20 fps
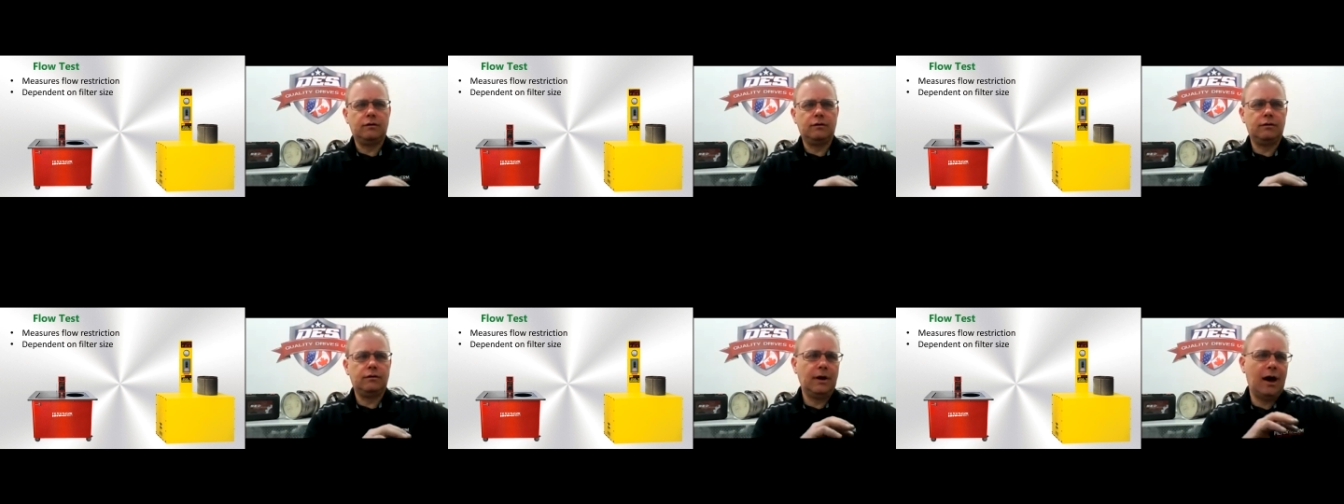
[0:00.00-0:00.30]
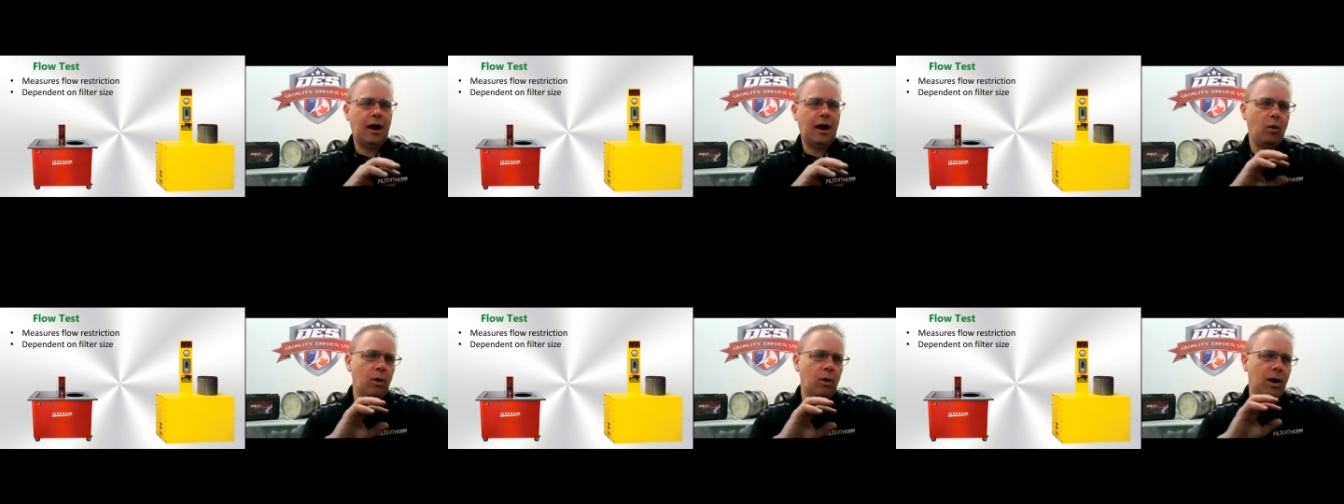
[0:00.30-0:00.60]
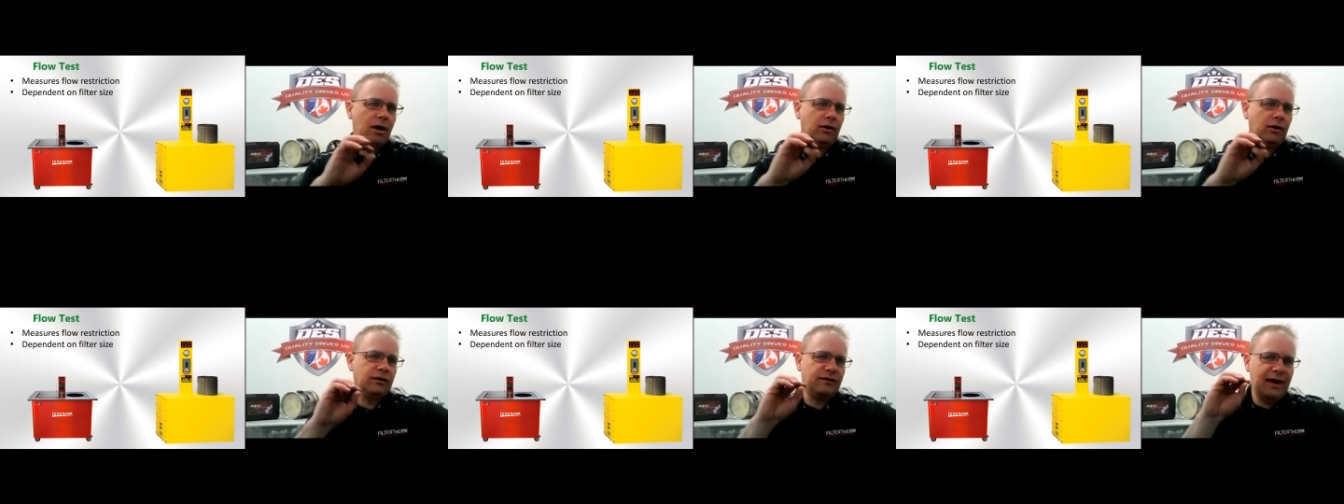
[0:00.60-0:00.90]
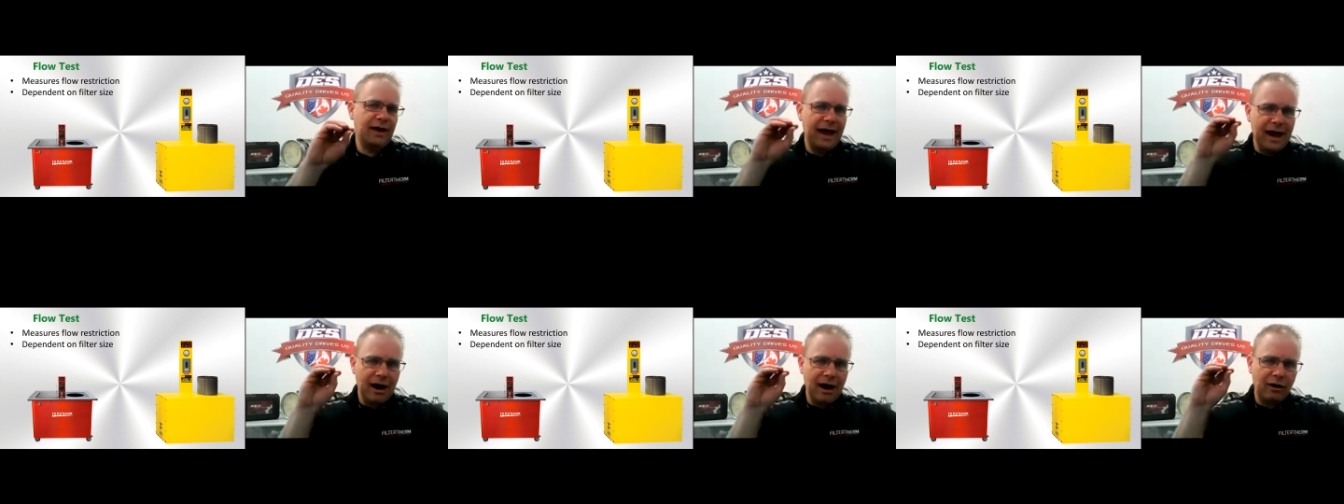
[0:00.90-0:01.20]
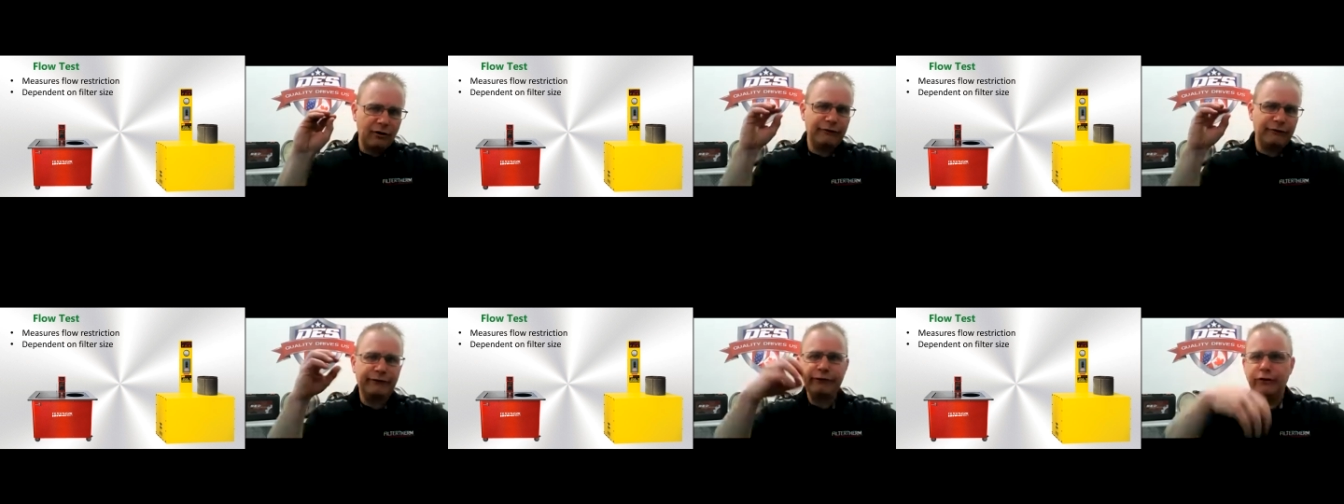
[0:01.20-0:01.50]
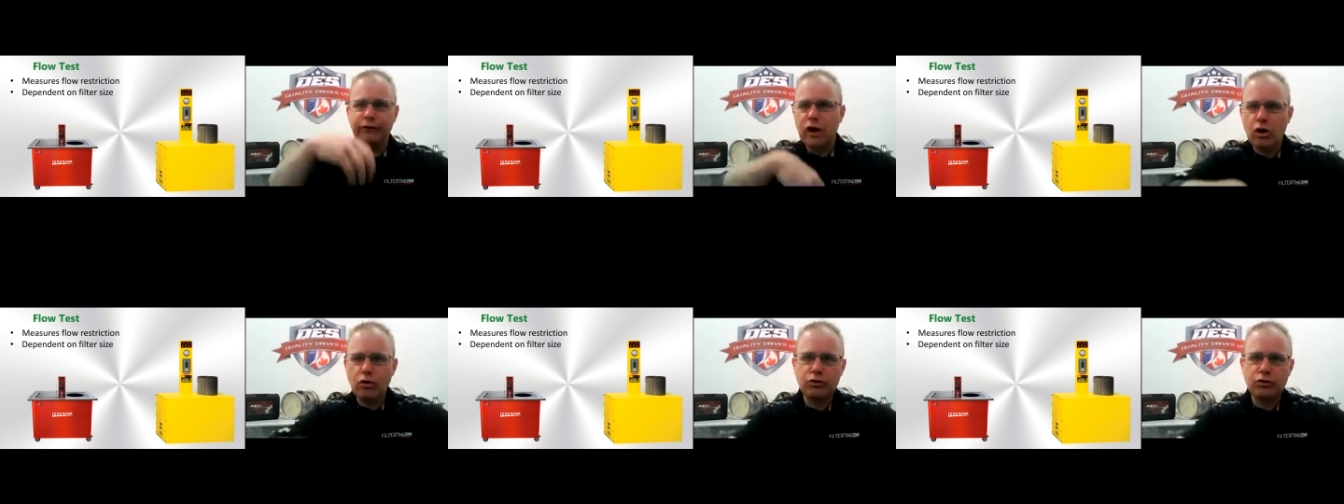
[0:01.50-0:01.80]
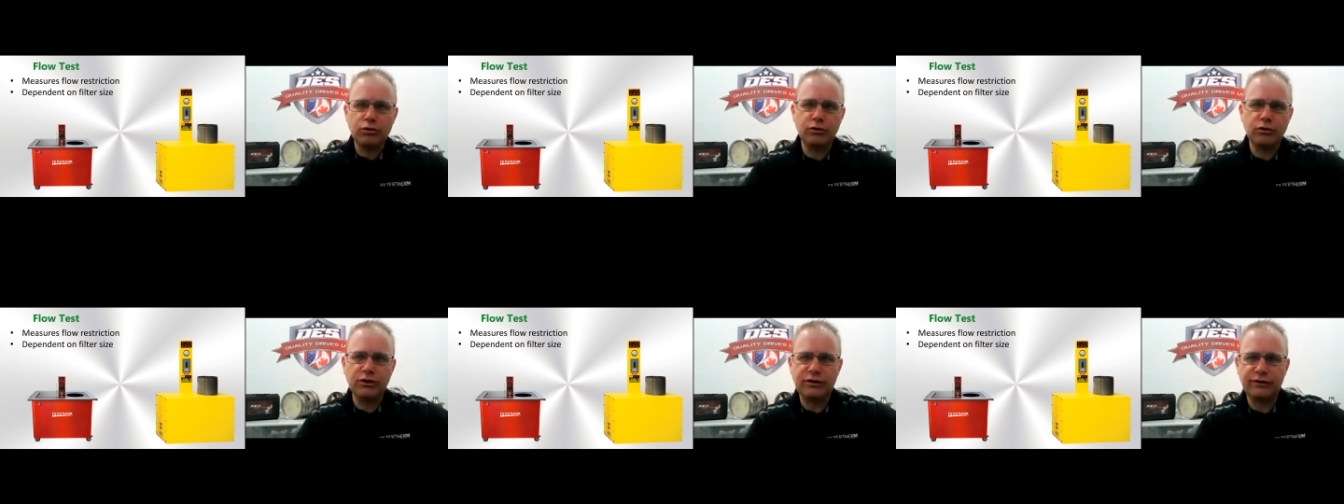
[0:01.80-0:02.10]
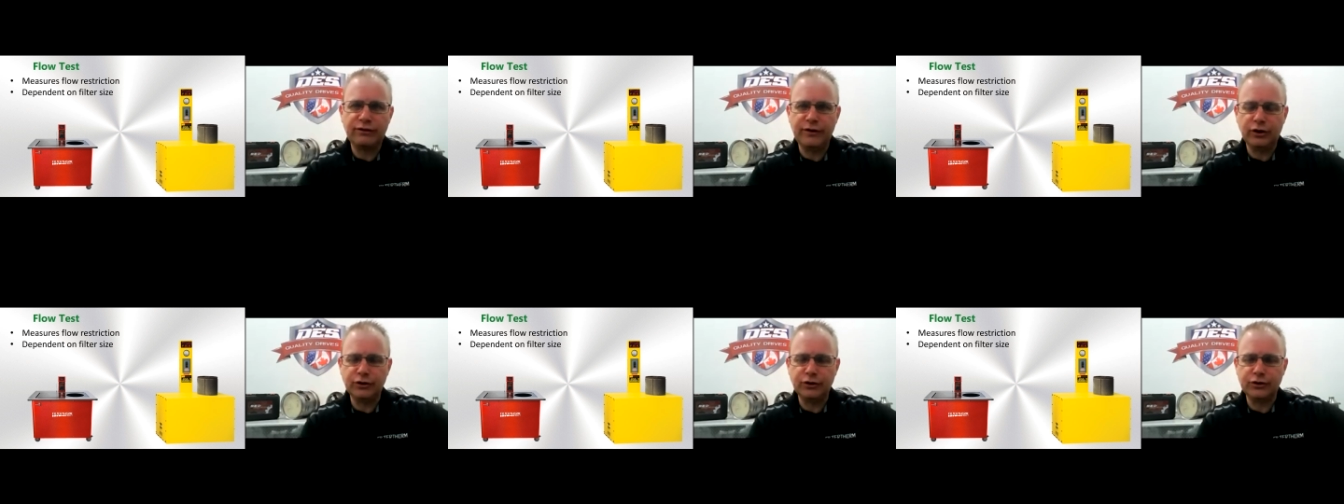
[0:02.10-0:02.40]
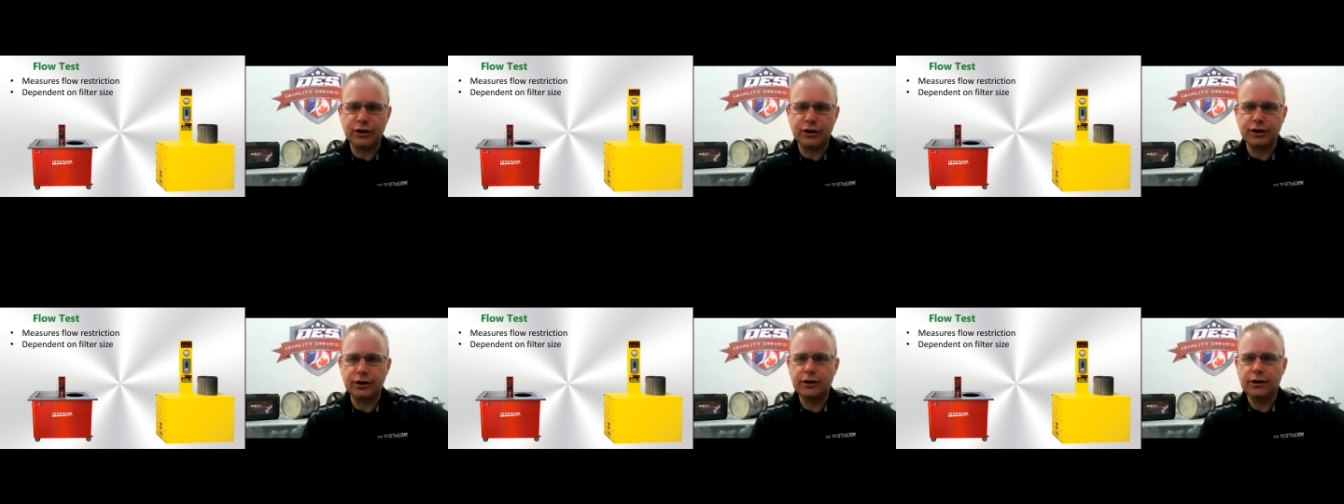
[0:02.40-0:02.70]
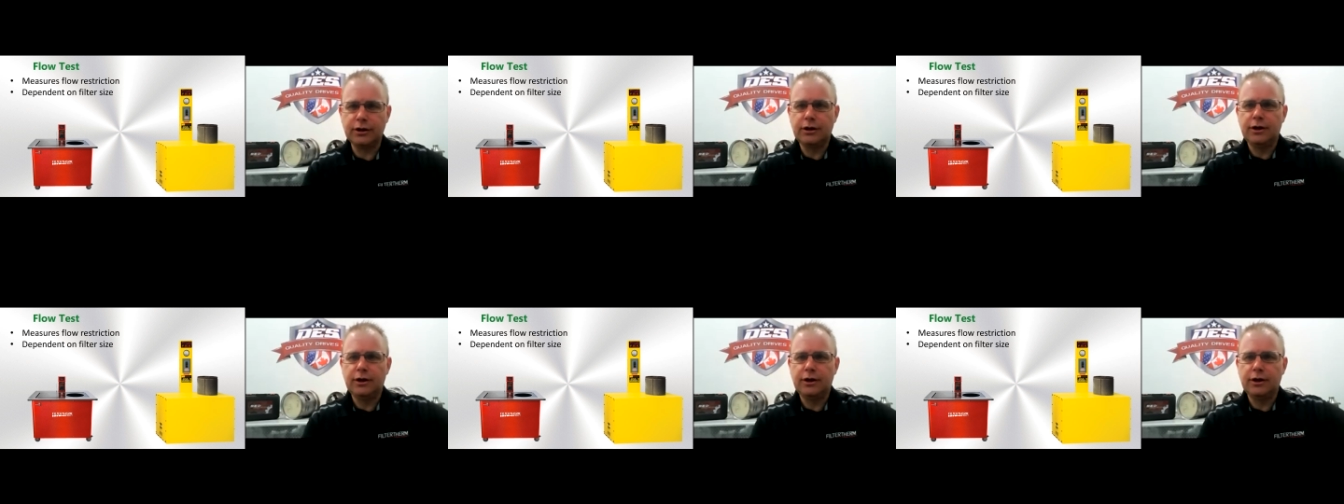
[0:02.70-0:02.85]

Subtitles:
How well does air flow through this filter?